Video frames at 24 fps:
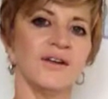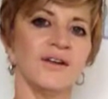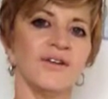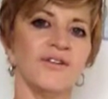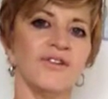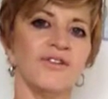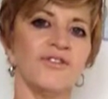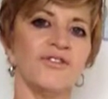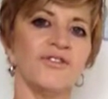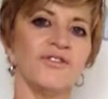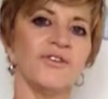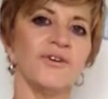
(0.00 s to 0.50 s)

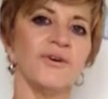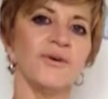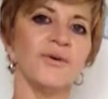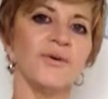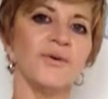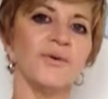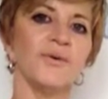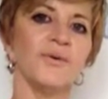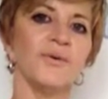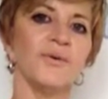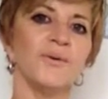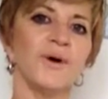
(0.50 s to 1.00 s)

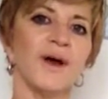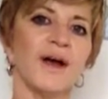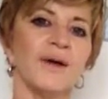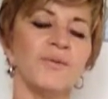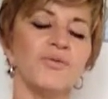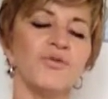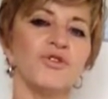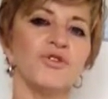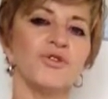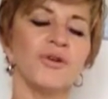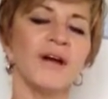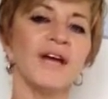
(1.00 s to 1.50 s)
So
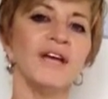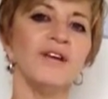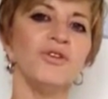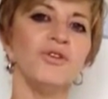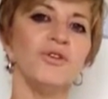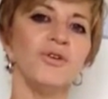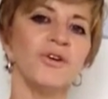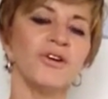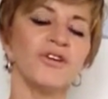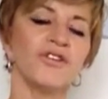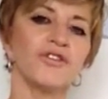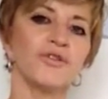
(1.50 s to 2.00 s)
I'm trying
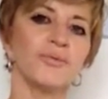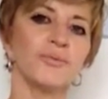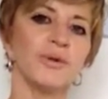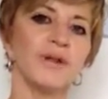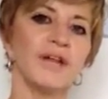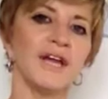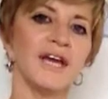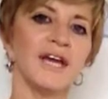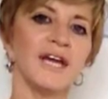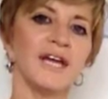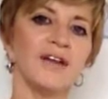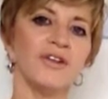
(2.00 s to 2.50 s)
to
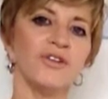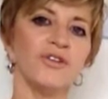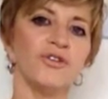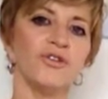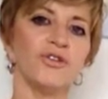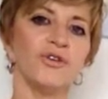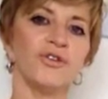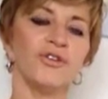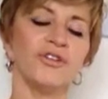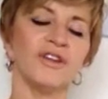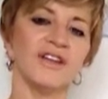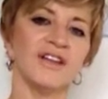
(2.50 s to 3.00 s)
explain
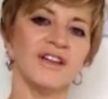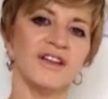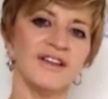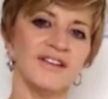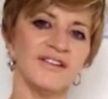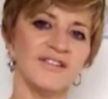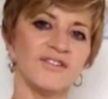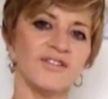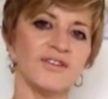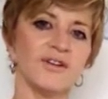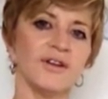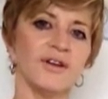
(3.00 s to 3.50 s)
to the
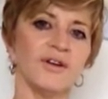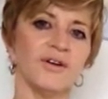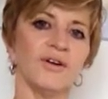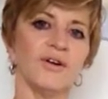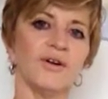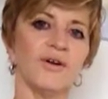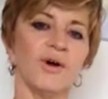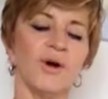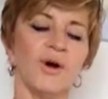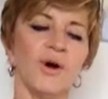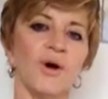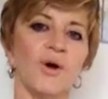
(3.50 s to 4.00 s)

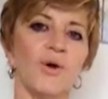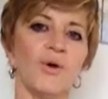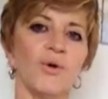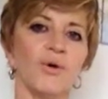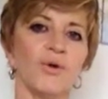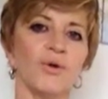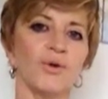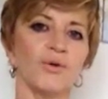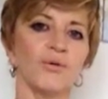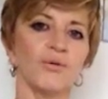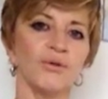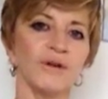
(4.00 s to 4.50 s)
listener
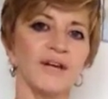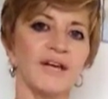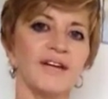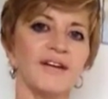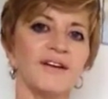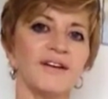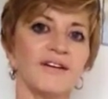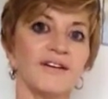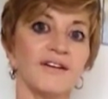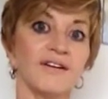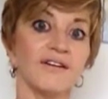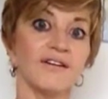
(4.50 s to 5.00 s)
or
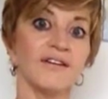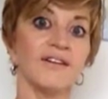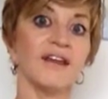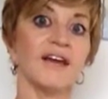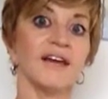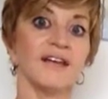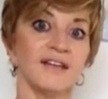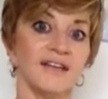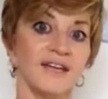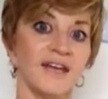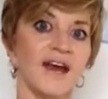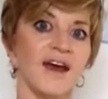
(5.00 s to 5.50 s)
reader
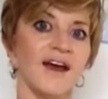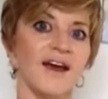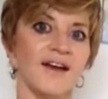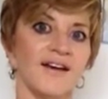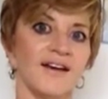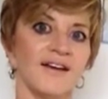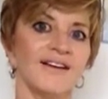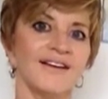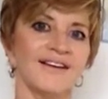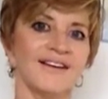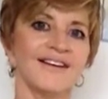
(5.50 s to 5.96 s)
that, yeah,